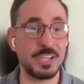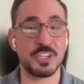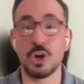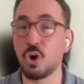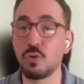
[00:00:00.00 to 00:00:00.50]

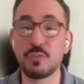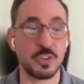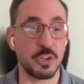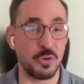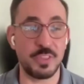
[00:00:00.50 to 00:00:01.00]
information
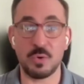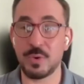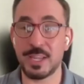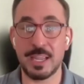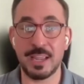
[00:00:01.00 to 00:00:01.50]

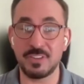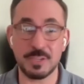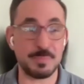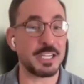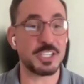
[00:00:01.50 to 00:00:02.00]
overload that
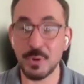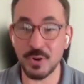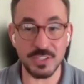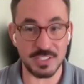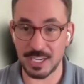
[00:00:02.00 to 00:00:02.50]
we have
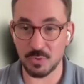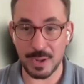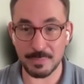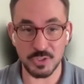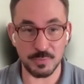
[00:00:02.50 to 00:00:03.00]
been
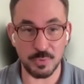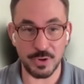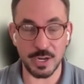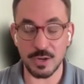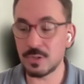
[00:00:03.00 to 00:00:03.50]
experiencing in Web
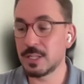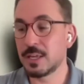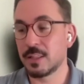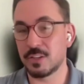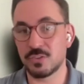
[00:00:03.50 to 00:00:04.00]

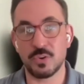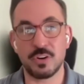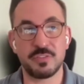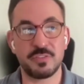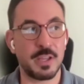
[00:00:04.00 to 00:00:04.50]
2.0,
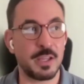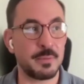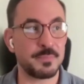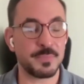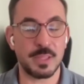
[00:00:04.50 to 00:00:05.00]
the sort
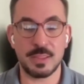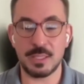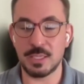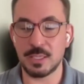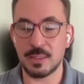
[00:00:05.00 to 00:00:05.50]
of
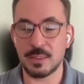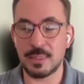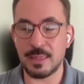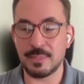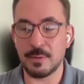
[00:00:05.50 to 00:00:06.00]

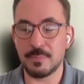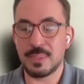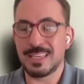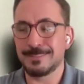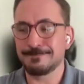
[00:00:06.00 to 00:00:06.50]

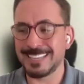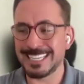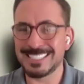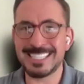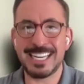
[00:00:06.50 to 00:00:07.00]

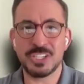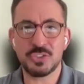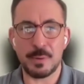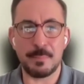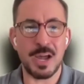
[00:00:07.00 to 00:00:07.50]
the
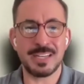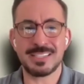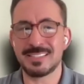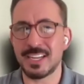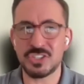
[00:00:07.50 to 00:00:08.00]
insidious sort
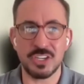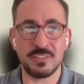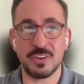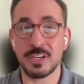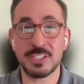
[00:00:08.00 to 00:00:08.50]
of
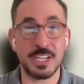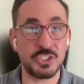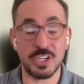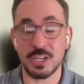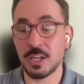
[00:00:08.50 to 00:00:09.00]
monetization of
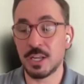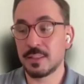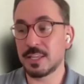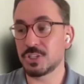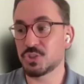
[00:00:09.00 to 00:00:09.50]
our
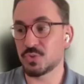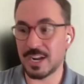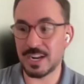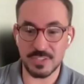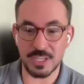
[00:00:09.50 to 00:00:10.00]
attention
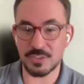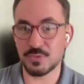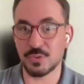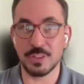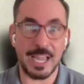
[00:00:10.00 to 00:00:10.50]
that
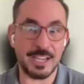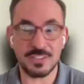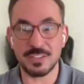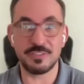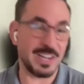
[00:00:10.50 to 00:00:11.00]
drives us for
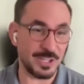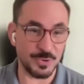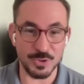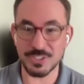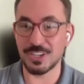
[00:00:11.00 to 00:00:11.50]
likes
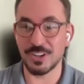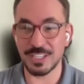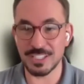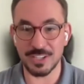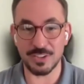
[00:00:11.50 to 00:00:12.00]
and
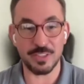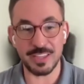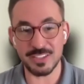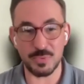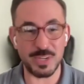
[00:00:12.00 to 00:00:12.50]
followers and all
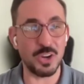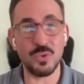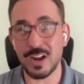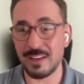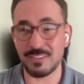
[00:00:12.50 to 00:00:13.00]
these other things
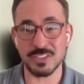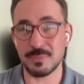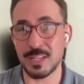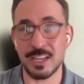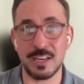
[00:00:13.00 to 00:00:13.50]
that we know are
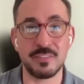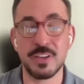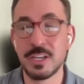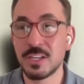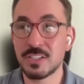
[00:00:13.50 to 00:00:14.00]
having some
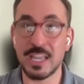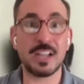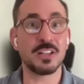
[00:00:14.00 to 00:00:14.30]
negative